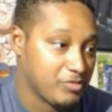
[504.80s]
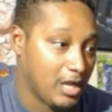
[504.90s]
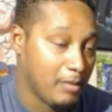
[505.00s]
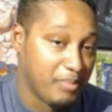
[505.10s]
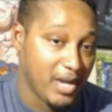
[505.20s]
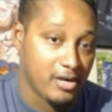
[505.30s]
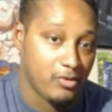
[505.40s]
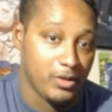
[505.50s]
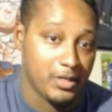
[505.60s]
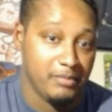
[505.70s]
better
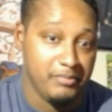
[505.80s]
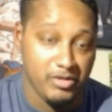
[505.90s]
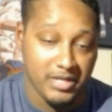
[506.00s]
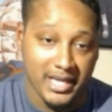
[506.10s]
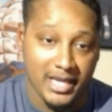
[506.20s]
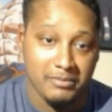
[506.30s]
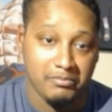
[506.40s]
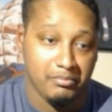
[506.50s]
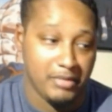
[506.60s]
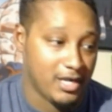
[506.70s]
with communicating,
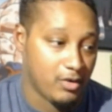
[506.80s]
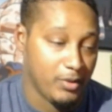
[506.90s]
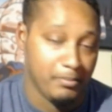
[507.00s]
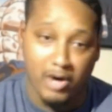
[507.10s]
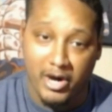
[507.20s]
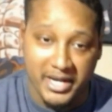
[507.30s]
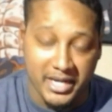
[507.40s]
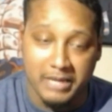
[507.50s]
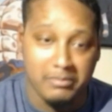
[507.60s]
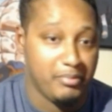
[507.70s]
better with
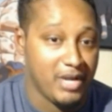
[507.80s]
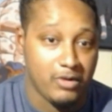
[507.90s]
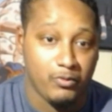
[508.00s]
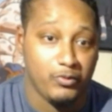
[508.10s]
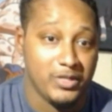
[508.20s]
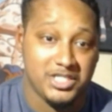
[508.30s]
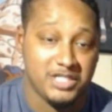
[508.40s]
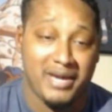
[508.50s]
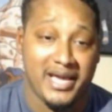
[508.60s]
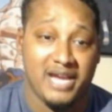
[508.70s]
marketing, better with just
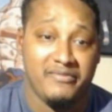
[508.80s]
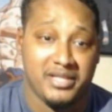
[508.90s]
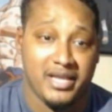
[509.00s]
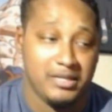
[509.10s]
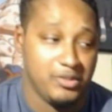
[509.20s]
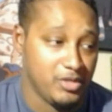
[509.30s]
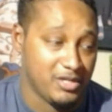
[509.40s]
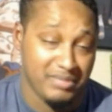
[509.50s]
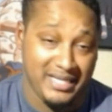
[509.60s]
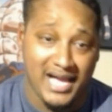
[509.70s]
about everything. Do the
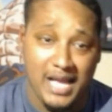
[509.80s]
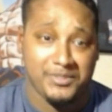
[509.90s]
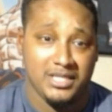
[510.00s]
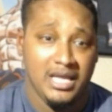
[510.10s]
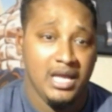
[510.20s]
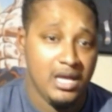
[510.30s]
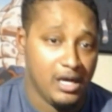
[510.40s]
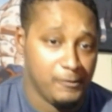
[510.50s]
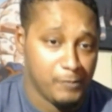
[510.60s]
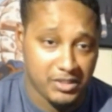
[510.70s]
complete opposite
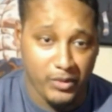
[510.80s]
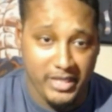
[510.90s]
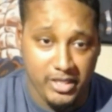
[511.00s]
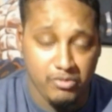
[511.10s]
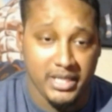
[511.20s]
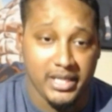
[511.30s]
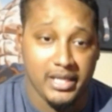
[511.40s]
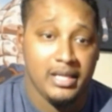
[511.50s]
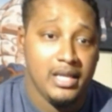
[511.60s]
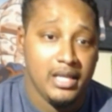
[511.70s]
of what the Wii U did.
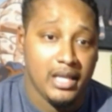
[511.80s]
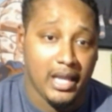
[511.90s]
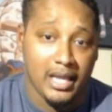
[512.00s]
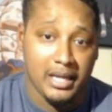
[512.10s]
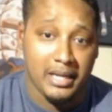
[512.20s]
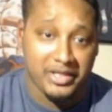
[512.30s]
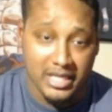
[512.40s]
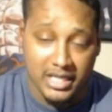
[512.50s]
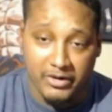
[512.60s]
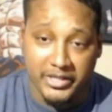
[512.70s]
And I
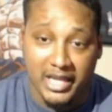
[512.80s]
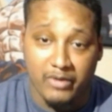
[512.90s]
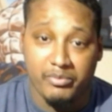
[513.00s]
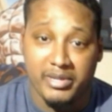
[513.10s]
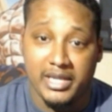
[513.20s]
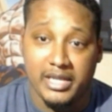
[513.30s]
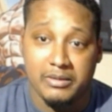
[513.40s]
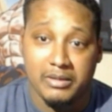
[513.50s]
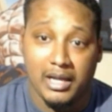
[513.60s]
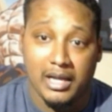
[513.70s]
think everything would be
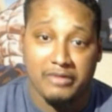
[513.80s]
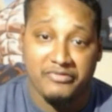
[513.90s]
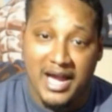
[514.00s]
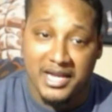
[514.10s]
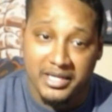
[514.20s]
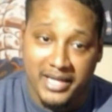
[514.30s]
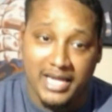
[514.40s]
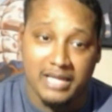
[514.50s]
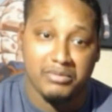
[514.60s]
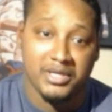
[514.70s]
fine and
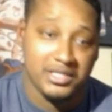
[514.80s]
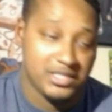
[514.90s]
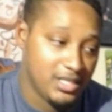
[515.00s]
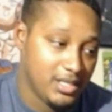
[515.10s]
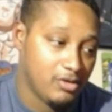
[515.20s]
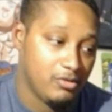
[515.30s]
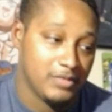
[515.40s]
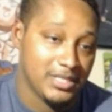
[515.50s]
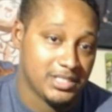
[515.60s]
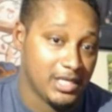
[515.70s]
dandy. But Nintendo,
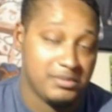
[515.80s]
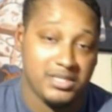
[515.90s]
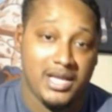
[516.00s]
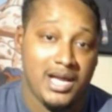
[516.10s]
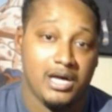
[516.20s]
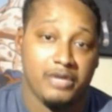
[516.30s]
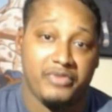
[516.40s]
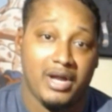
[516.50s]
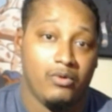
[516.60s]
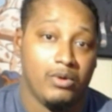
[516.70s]
it's up to y'all if
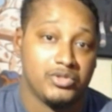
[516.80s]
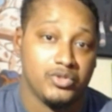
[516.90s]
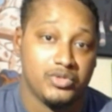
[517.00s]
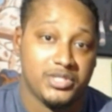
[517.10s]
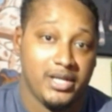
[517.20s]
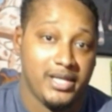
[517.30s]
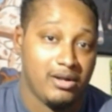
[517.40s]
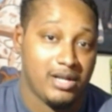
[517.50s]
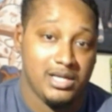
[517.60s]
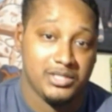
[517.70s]
y'all want to sell y'all
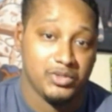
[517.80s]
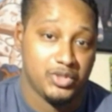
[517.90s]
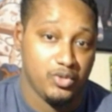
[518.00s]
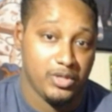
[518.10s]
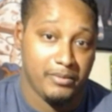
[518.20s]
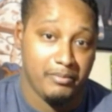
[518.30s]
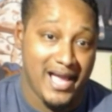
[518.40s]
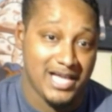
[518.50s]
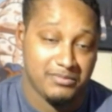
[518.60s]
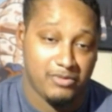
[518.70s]
consoles to the
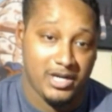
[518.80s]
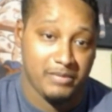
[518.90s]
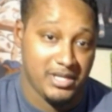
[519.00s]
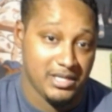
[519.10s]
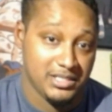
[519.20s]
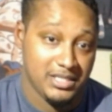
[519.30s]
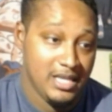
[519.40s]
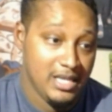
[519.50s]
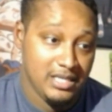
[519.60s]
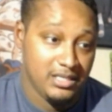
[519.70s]
mass market, because
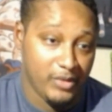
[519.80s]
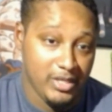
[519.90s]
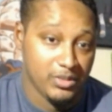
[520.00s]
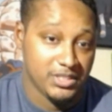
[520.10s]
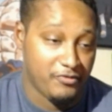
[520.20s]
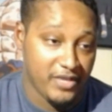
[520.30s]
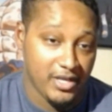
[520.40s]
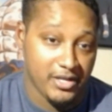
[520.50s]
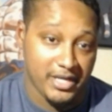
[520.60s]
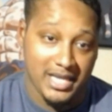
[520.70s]
the Wii U was a
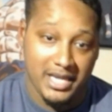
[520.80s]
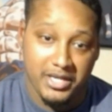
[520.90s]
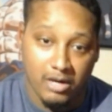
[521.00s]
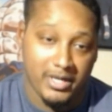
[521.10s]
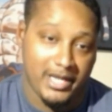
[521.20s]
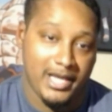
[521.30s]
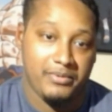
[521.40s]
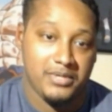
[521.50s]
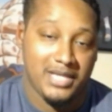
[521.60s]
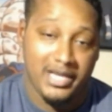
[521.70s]
failure, and y'all know what
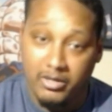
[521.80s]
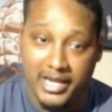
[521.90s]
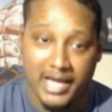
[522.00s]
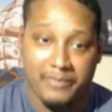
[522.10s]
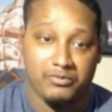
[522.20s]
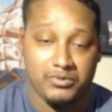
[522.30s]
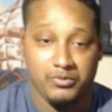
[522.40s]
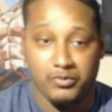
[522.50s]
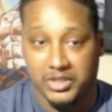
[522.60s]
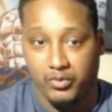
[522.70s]
happened. Y'all know what happened
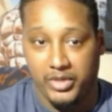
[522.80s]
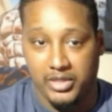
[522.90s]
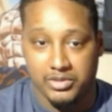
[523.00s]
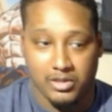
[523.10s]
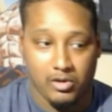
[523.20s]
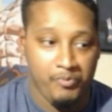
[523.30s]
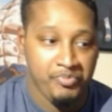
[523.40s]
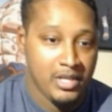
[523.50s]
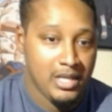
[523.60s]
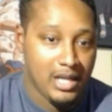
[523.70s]
with the Wii U. So
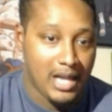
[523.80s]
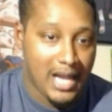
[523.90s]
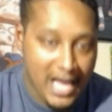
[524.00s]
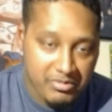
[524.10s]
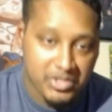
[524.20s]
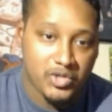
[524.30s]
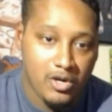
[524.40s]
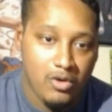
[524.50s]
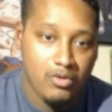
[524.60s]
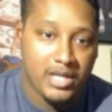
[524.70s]
I have the
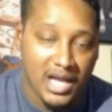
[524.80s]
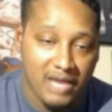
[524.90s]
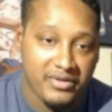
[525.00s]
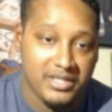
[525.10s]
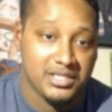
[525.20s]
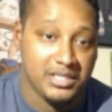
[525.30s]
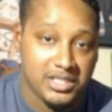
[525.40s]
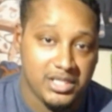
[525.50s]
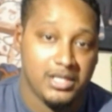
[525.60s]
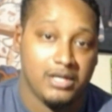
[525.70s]
strong confidence in
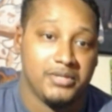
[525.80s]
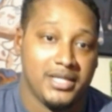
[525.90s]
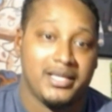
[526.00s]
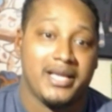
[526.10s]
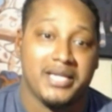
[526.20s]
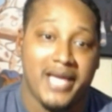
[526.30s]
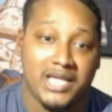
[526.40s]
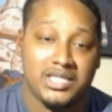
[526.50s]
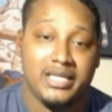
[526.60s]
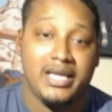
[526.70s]
Nintendo that they can
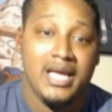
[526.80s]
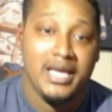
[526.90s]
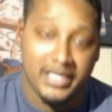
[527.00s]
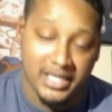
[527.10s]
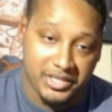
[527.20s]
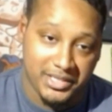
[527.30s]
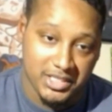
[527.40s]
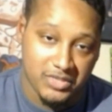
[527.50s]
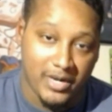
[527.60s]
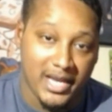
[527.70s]
actually get
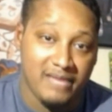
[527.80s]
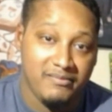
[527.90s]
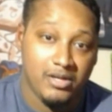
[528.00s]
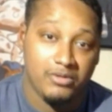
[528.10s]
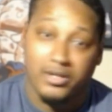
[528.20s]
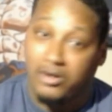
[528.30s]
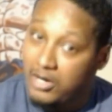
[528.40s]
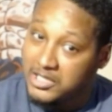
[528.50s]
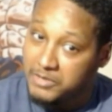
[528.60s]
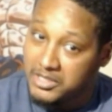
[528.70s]
this right, even though there
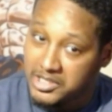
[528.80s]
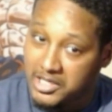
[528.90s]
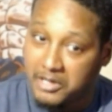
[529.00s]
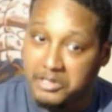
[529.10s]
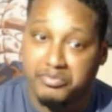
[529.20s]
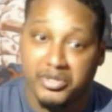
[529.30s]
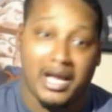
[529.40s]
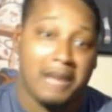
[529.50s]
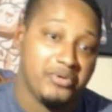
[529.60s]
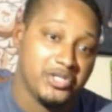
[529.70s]
are some concerns.
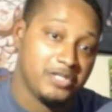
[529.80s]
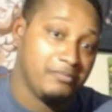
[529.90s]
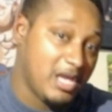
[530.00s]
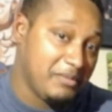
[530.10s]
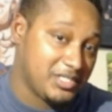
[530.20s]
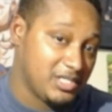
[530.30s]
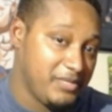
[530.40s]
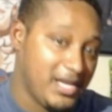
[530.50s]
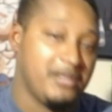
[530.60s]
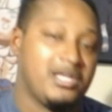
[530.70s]
But I'm pretty sure maybe some of
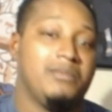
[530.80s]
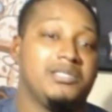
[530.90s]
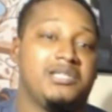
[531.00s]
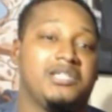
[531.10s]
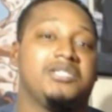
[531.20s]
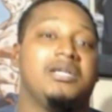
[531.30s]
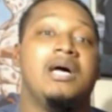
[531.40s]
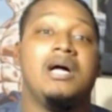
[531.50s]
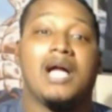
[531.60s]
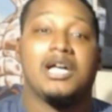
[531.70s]
y'all in the comment section
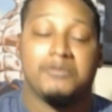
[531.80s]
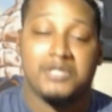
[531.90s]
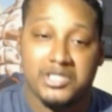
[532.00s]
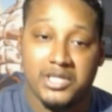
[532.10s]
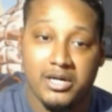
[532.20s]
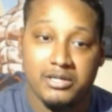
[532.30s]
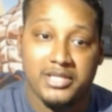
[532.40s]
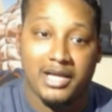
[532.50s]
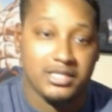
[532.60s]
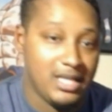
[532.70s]
got some concerns.
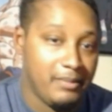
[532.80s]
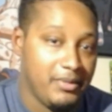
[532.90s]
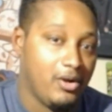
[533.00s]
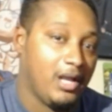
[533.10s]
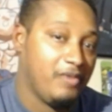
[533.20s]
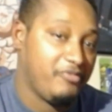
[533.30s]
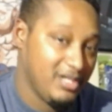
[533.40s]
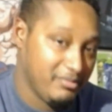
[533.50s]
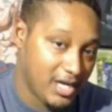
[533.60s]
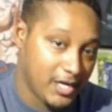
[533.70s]
Y'all just let me know how y'all feel
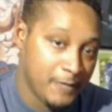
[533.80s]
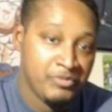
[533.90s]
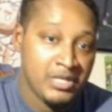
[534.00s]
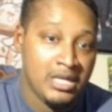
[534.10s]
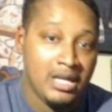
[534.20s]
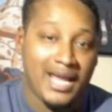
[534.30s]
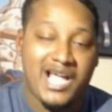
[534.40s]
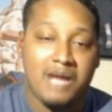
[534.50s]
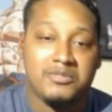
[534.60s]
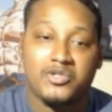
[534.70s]
about it. Like,
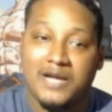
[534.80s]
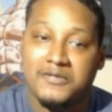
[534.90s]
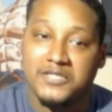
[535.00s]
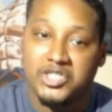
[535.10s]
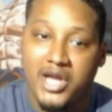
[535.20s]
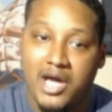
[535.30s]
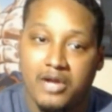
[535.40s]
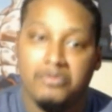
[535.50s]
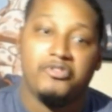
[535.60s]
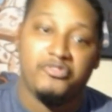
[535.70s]
comment, subscribe to this
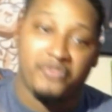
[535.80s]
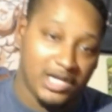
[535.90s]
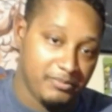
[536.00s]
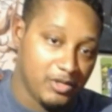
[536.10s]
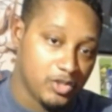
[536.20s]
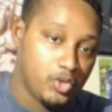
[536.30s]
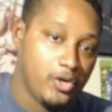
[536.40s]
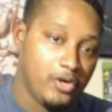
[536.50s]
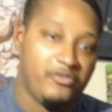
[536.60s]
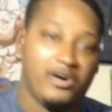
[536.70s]
channel. Follow me on
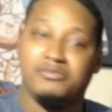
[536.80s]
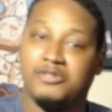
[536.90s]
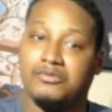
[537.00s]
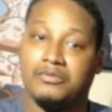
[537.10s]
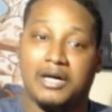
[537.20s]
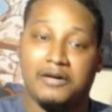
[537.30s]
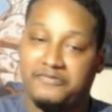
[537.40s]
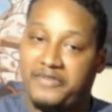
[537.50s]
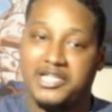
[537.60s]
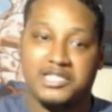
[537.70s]
Twitter. Follow me on
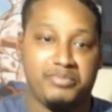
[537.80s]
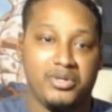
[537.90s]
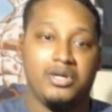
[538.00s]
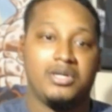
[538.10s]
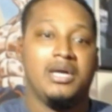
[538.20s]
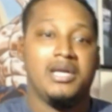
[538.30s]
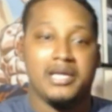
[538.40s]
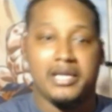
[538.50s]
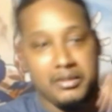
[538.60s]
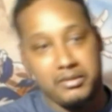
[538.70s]
Facebook.
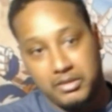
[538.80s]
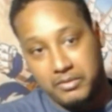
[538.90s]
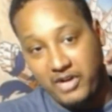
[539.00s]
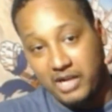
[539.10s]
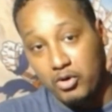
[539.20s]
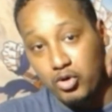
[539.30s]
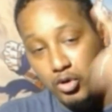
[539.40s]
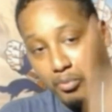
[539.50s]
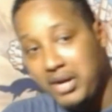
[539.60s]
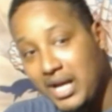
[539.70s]
Follow me on
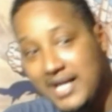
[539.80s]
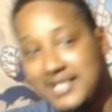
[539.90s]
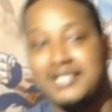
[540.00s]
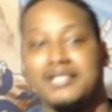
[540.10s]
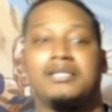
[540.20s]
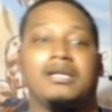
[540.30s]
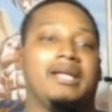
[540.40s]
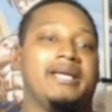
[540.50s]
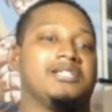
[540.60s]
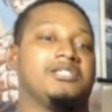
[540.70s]
Google+. The
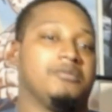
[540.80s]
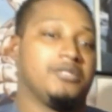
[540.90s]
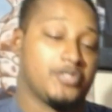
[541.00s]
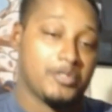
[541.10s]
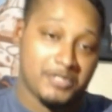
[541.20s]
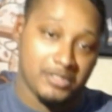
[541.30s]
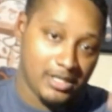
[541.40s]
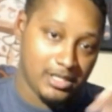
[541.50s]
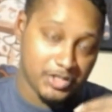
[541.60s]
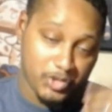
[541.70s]
link is in
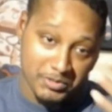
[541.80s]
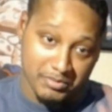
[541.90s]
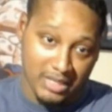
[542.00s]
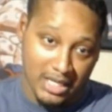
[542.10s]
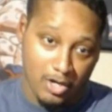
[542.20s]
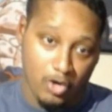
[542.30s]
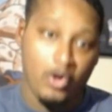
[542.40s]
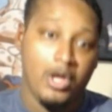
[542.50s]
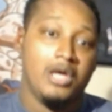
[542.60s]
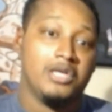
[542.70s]
the description below.
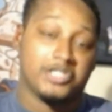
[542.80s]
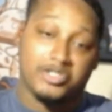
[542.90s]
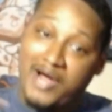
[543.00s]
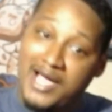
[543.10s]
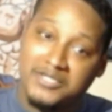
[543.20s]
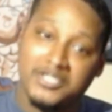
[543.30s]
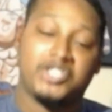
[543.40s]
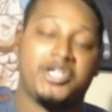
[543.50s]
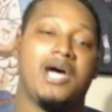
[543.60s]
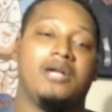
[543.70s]
Subscribe to this
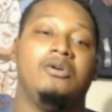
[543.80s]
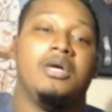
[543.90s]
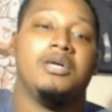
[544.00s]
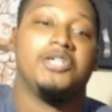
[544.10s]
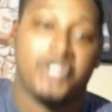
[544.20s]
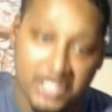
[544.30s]
channel. Share this